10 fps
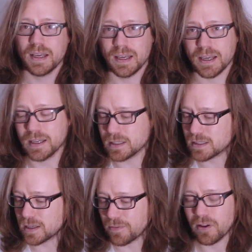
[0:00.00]

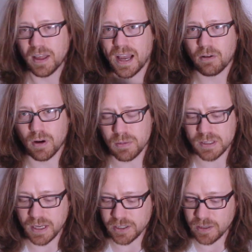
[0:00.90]
is a fairly accurate
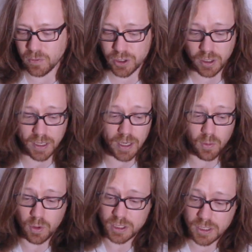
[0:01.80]
representation of what you're going to get,
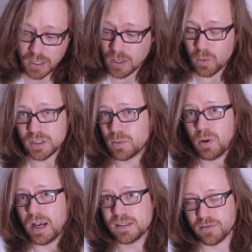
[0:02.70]
which was
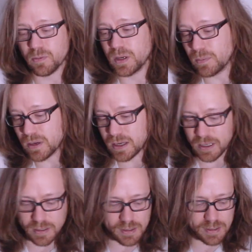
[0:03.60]
surprising for me
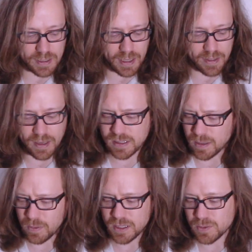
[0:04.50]
because I think
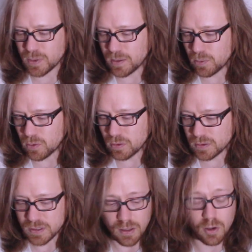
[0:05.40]
some of these people,
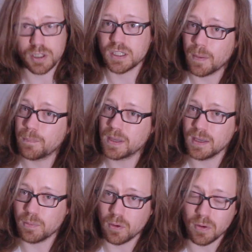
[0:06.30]
some
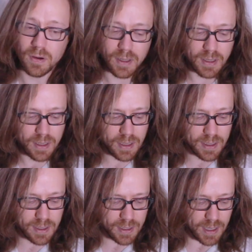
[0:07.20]
people,
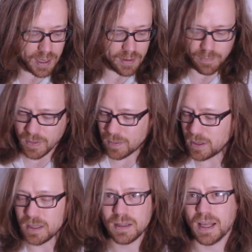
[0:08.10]
got maybe
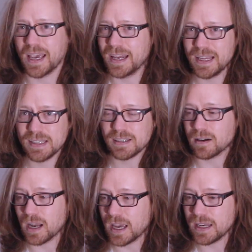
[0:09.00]
in 80s or
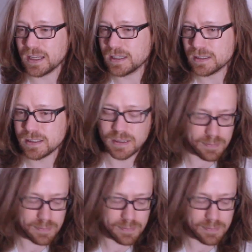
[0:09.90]
90s